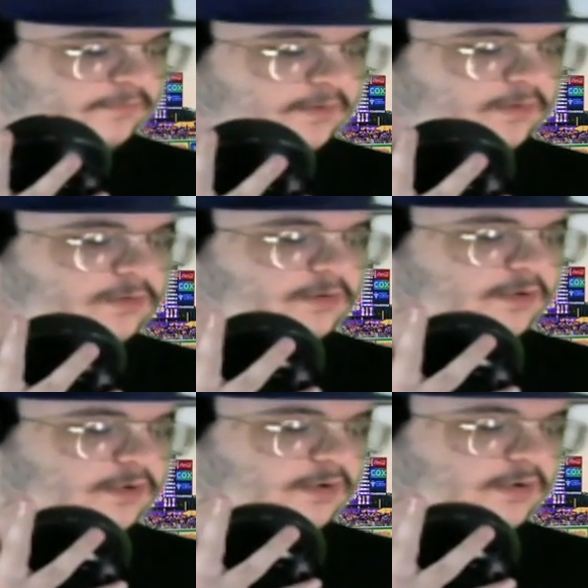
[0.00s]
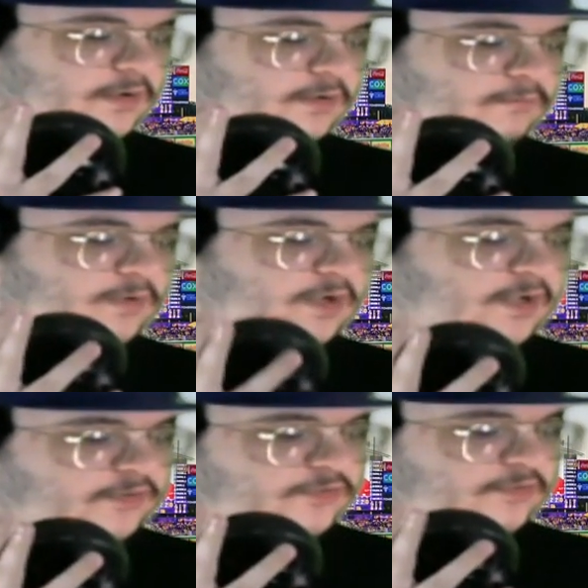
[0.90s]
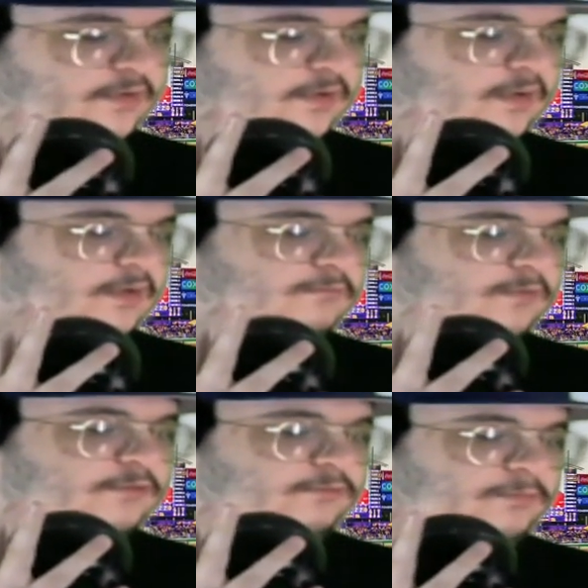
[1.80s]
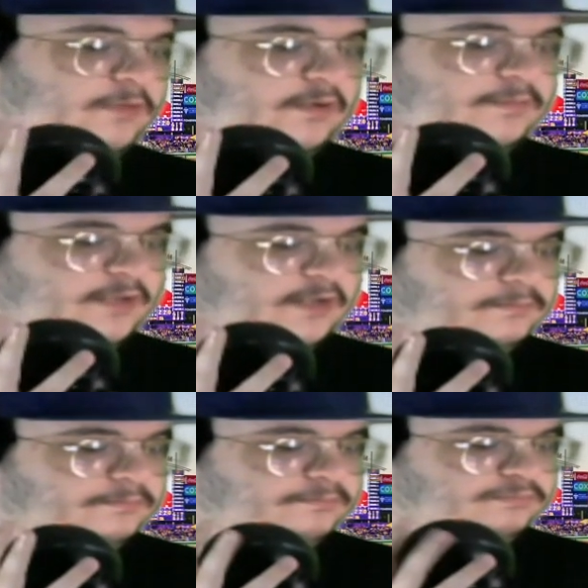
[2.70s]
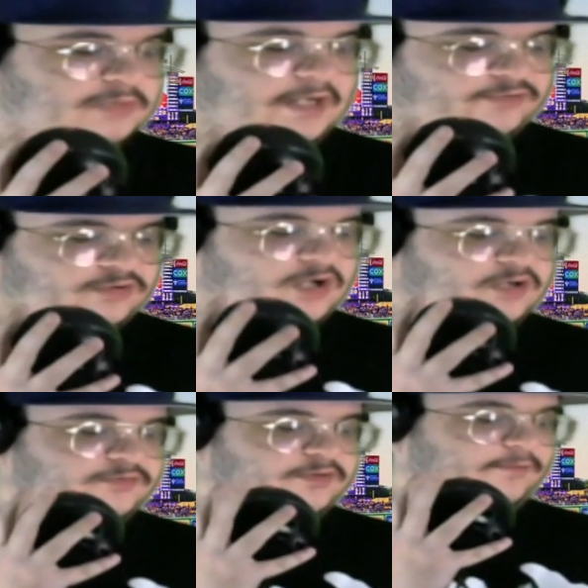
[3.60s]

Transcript: the order once, but it's replaced by Bryce Collinson the